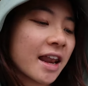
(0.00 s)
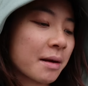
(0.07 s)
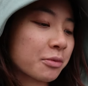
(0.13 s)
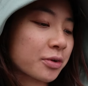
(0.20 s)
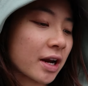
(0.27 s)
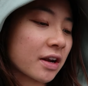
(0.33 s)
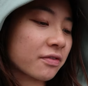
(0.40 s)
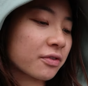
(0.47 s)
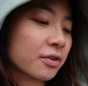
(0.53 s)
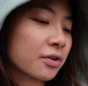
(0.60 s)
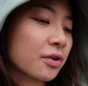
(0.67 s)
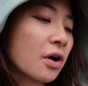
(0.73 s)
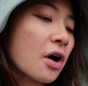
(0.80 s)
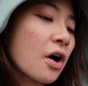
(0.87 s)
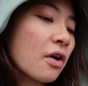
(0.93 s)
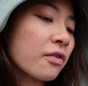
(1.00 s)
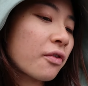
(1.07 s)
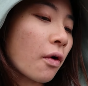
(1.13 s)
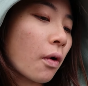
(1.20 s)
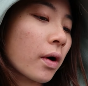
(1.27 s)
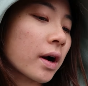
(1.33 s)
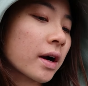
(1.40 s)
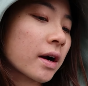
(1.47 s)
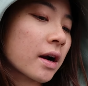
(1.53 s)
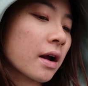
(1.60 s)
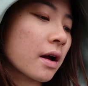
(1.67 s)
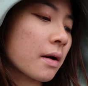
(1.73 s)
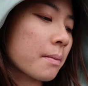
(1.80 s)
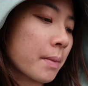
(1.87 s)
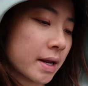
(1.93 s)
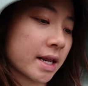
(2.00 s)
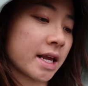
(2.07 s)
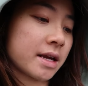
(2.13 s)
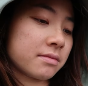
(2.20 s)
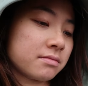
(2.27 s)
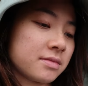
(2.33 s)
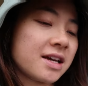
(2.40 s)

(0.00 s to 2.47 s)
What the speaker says: and I'm grateful for money.